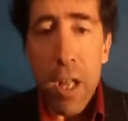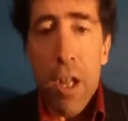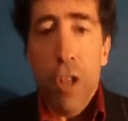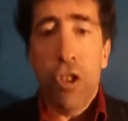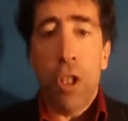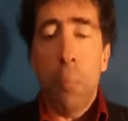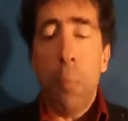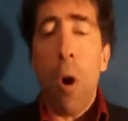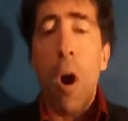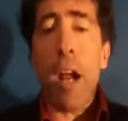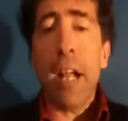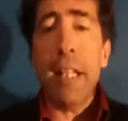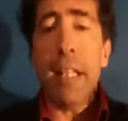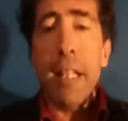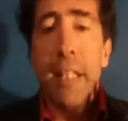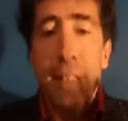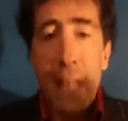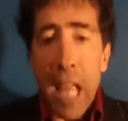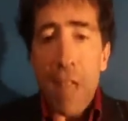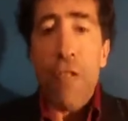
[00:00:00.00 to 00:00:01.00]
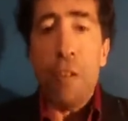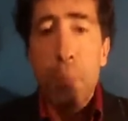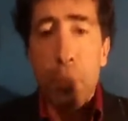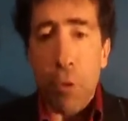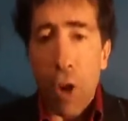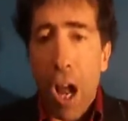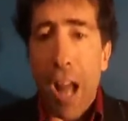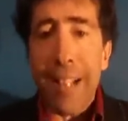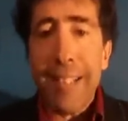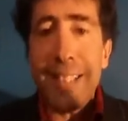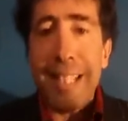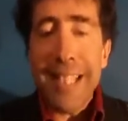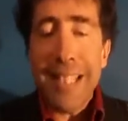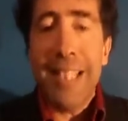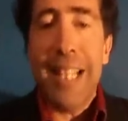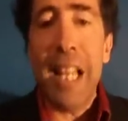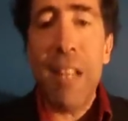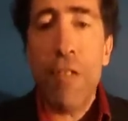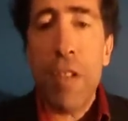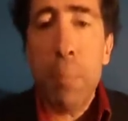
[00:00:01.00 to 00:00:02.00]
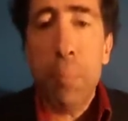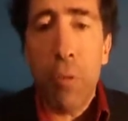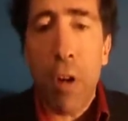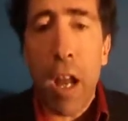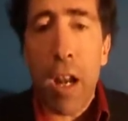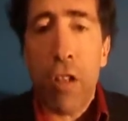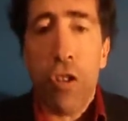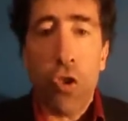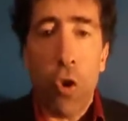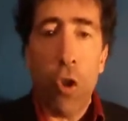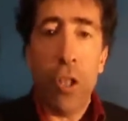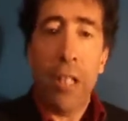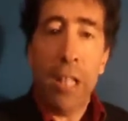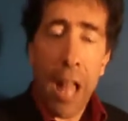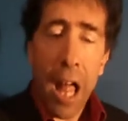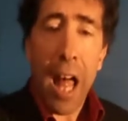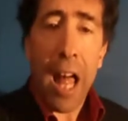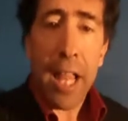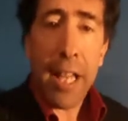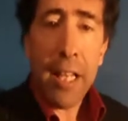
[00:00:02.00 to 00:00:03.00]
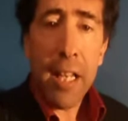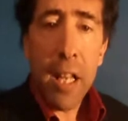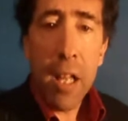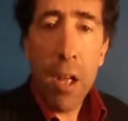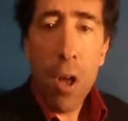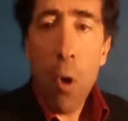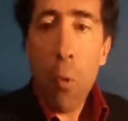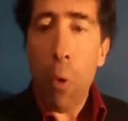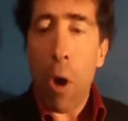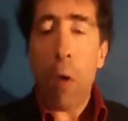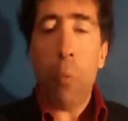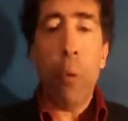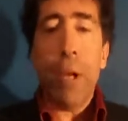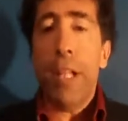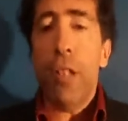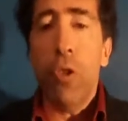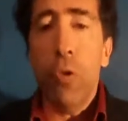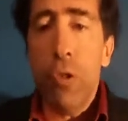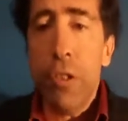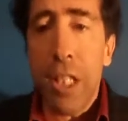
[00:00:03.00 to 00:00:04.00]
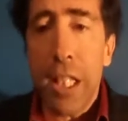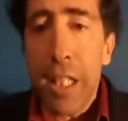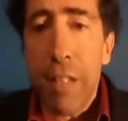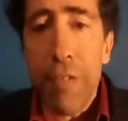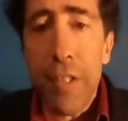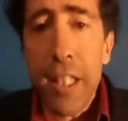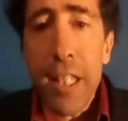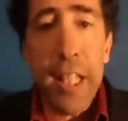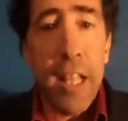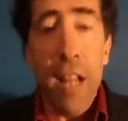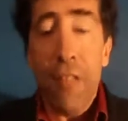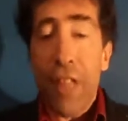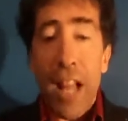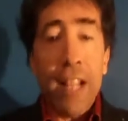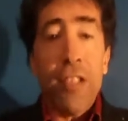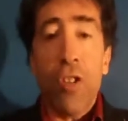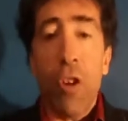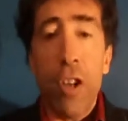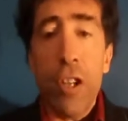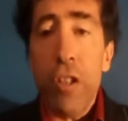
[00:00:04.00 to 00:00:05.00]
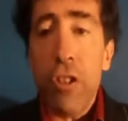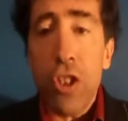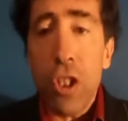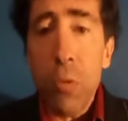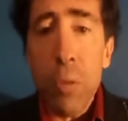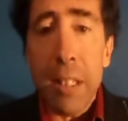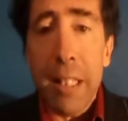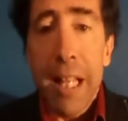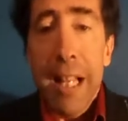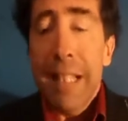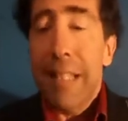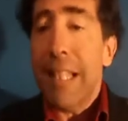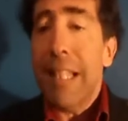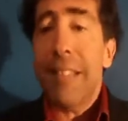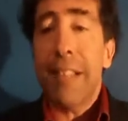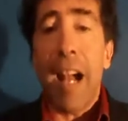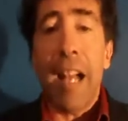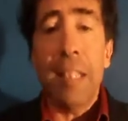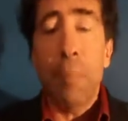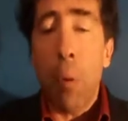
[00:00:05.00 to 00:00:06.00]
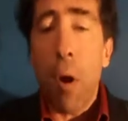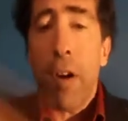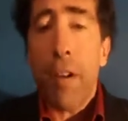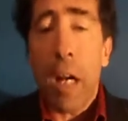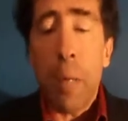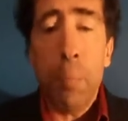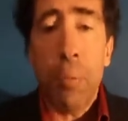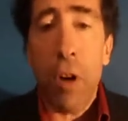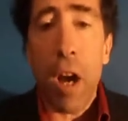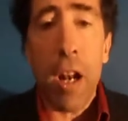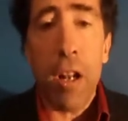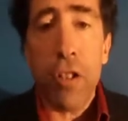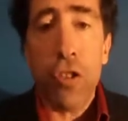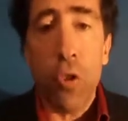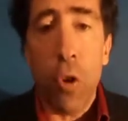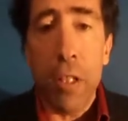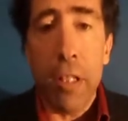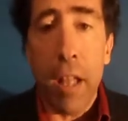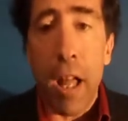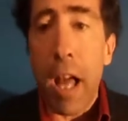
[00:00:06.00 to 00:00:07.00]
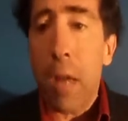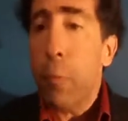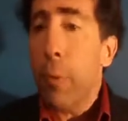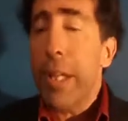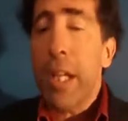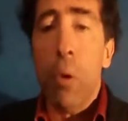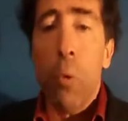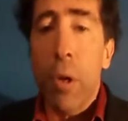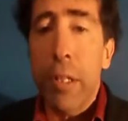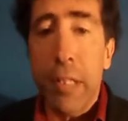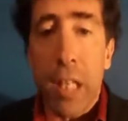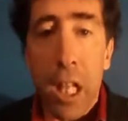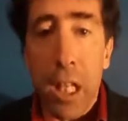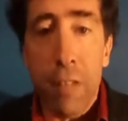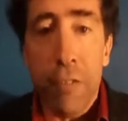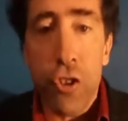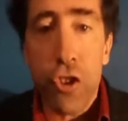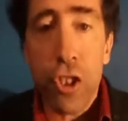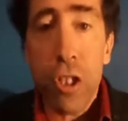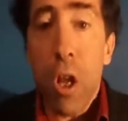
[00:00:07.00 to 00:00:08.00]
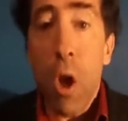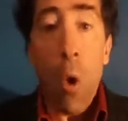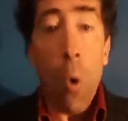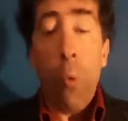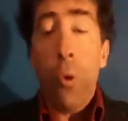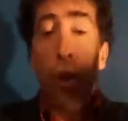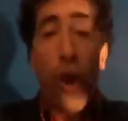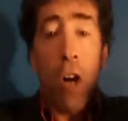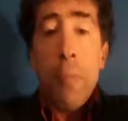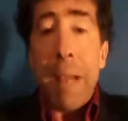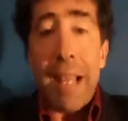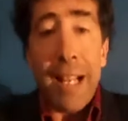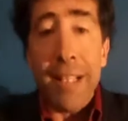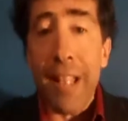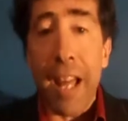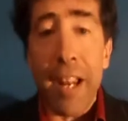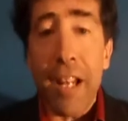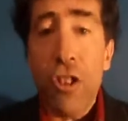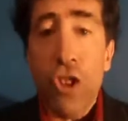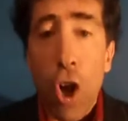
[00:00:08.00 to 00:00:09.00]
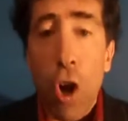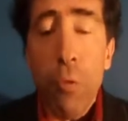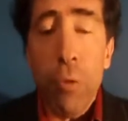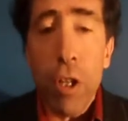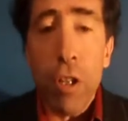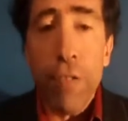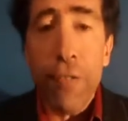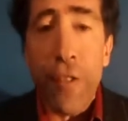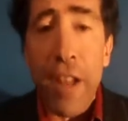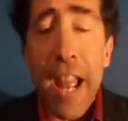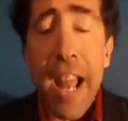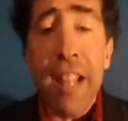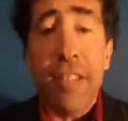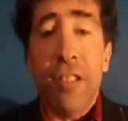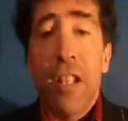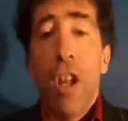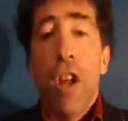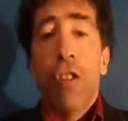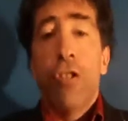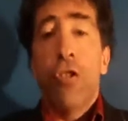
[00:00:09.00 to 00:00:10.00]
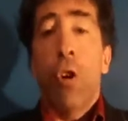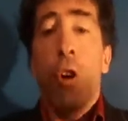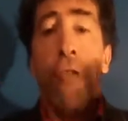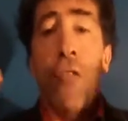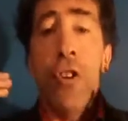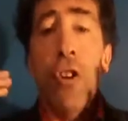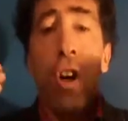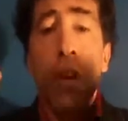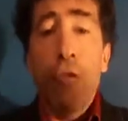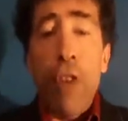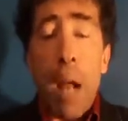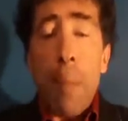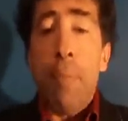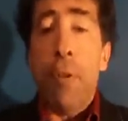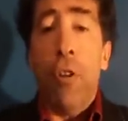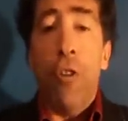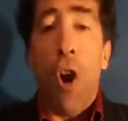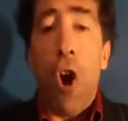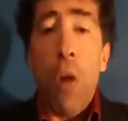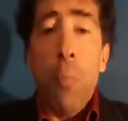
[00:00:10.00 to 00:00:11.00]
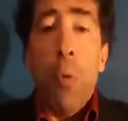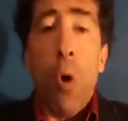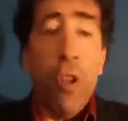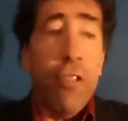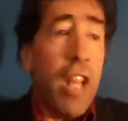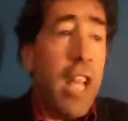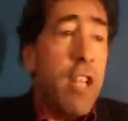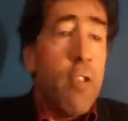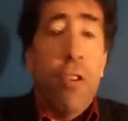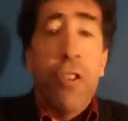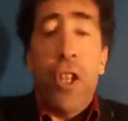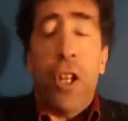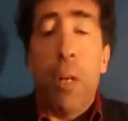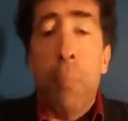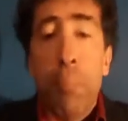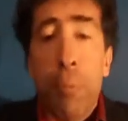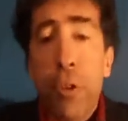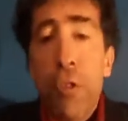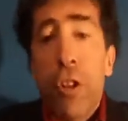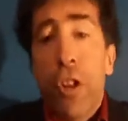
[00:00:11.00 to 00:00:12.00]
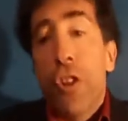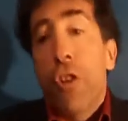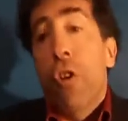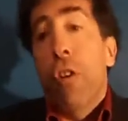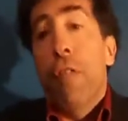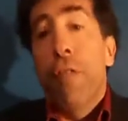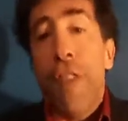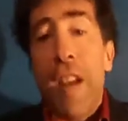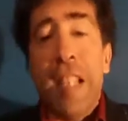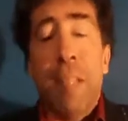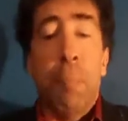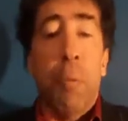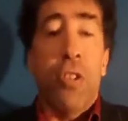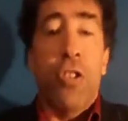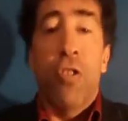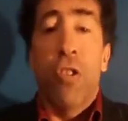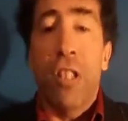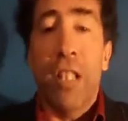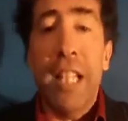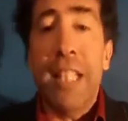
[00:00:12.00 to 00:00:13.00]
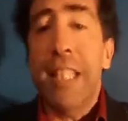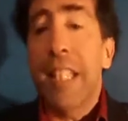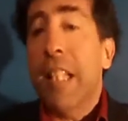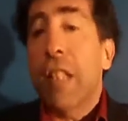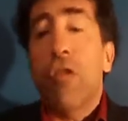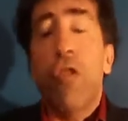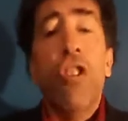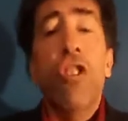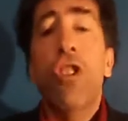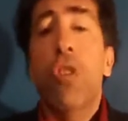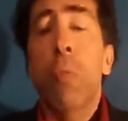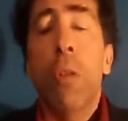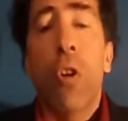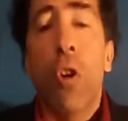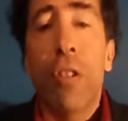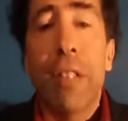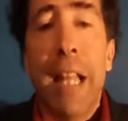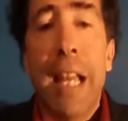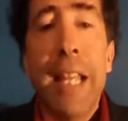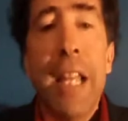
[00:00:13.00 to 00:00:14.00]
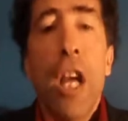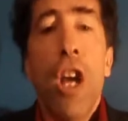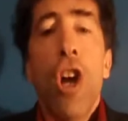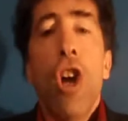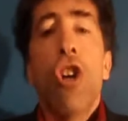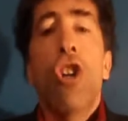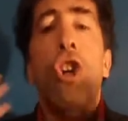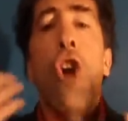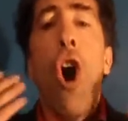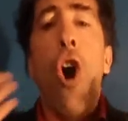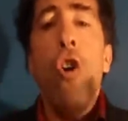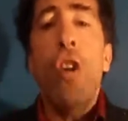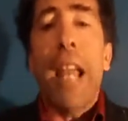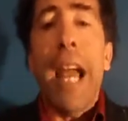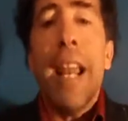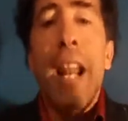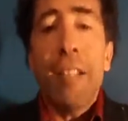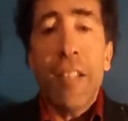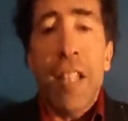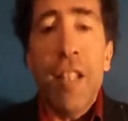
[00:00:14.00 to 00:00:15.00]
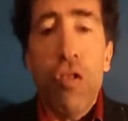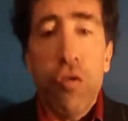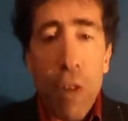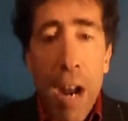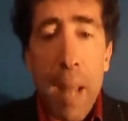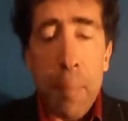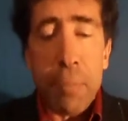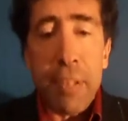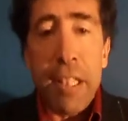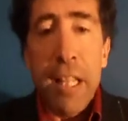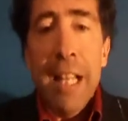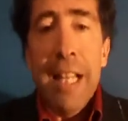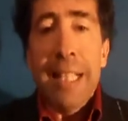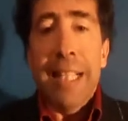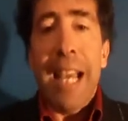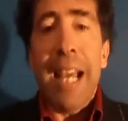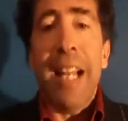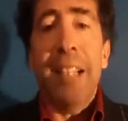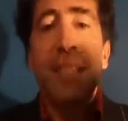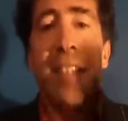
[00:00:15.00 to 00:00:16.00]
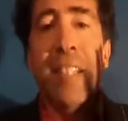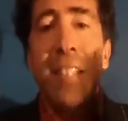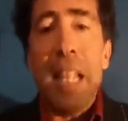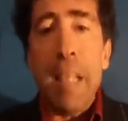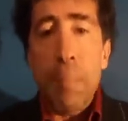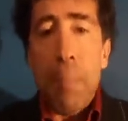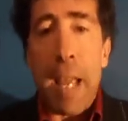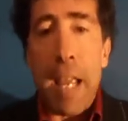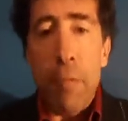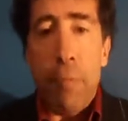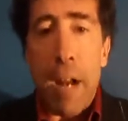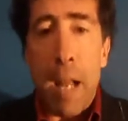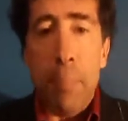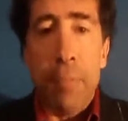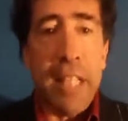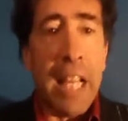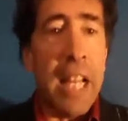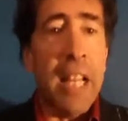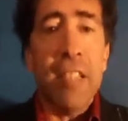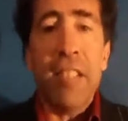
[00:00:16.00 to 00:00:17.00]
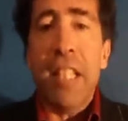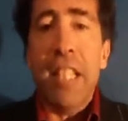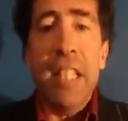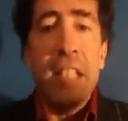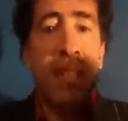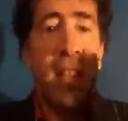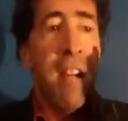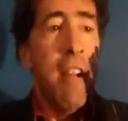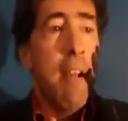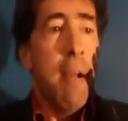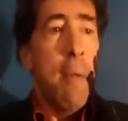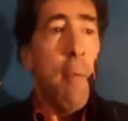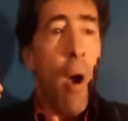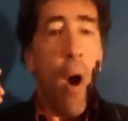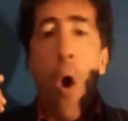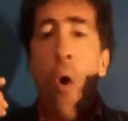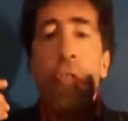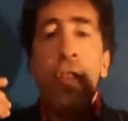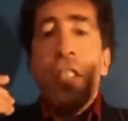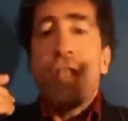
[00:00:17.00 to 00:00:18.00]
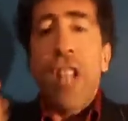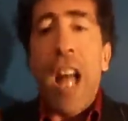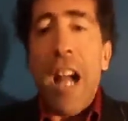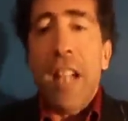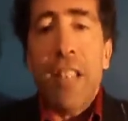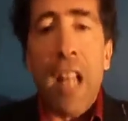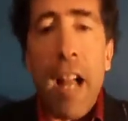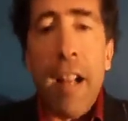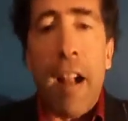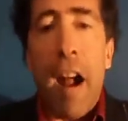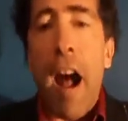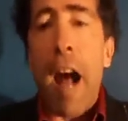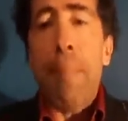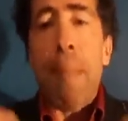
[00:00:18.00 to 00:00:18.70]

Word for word: to market David Bronstein TV products online while we do TV. That's all you're doing. These guys market our products online. We go on television. We all make a lot of dough real fast. So if you're a rep, you're home all day, you're on the computer, you're on Facebook, you're on LinkedIn, that's all you're doing all day, go get us these reps. Get us these eBay reps. Get us these Overstock.com,